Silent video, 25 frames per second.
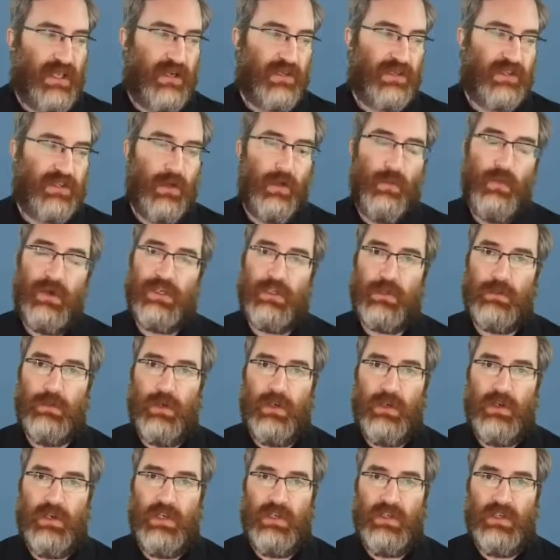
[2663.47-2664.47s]
us know what you're
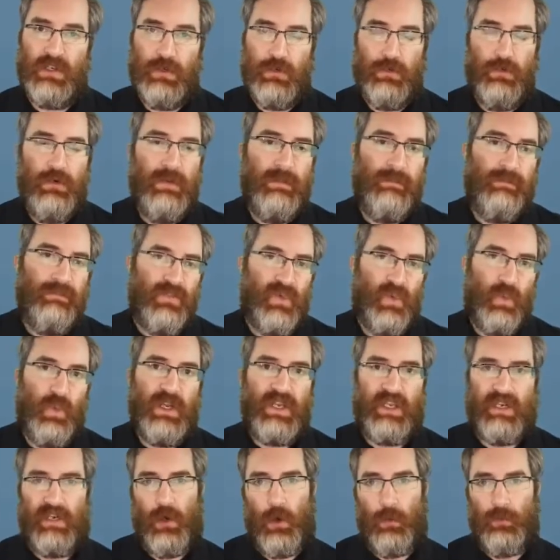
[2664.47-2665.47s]
looking to do, and we
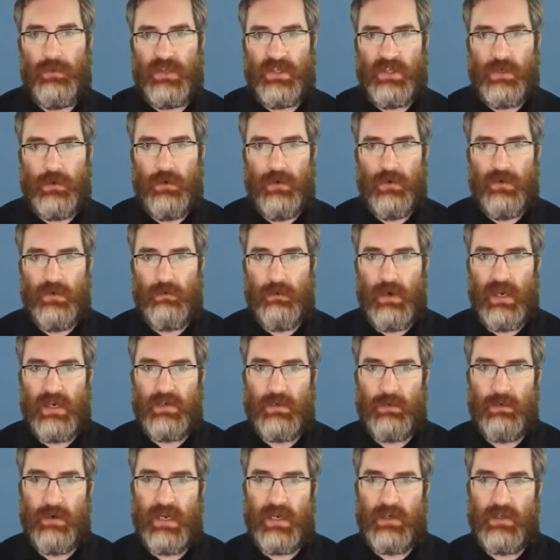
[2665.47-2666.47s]
can help steer you in the right
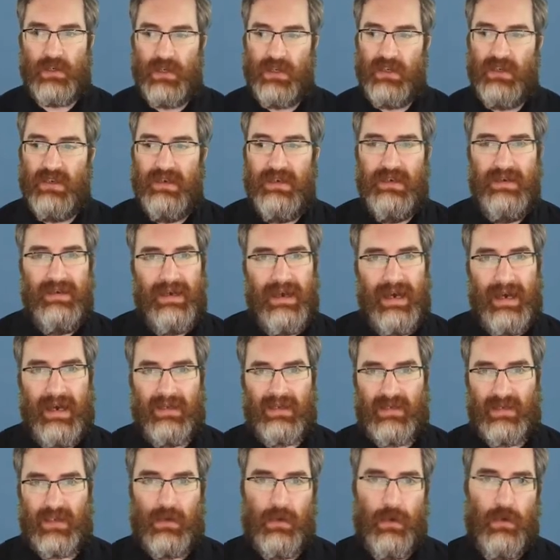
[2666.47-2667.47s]
direction,
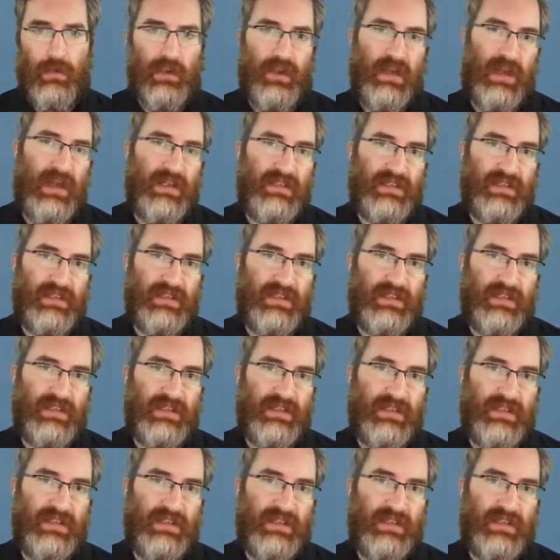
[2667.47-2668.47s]
as can all the guys at
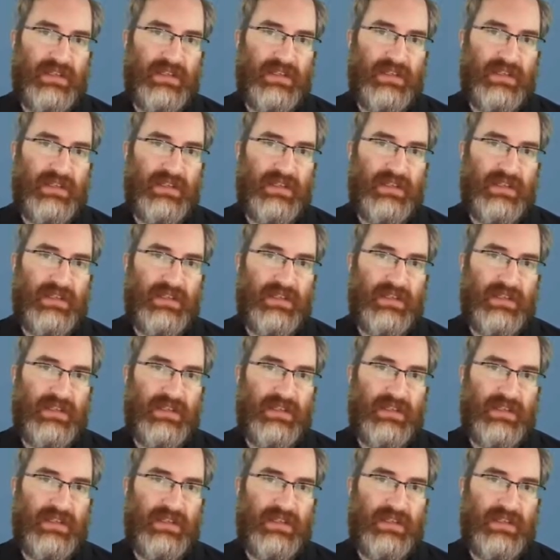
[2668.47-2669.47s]
AP Tech. They're
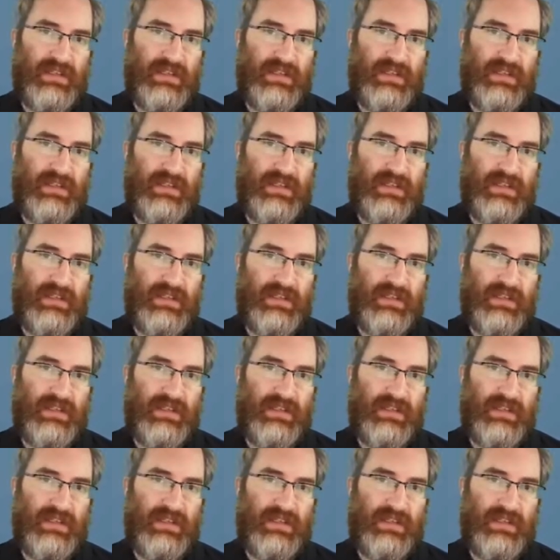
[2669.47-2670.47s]
wonderful to work
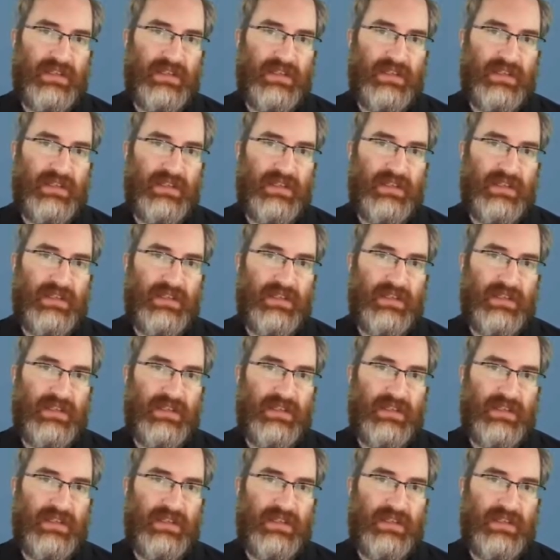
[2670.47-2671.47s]
with, and
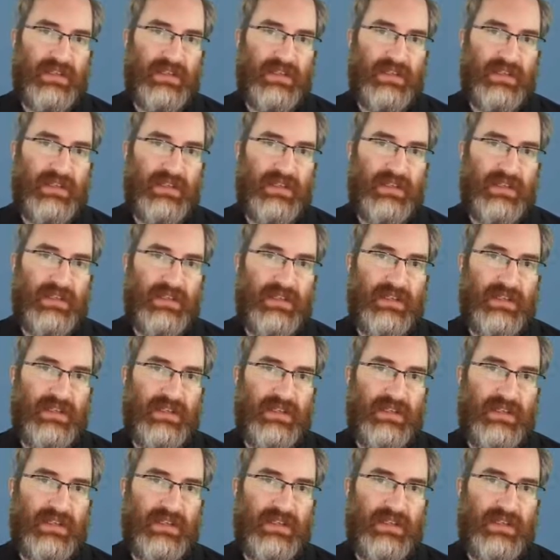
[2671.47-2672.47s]
really appreciate your time
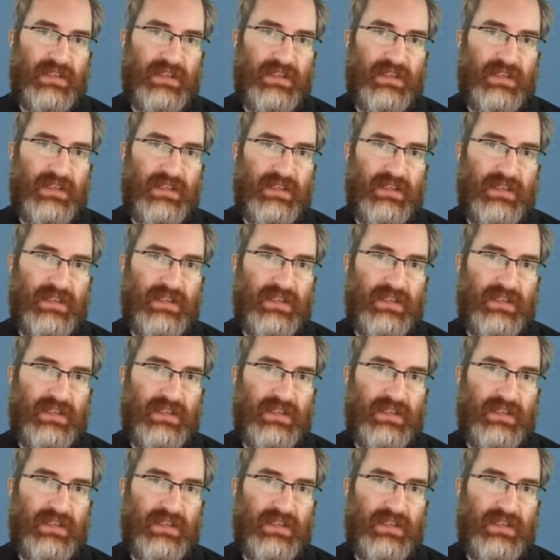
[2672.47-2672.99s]
today. Thank you so much.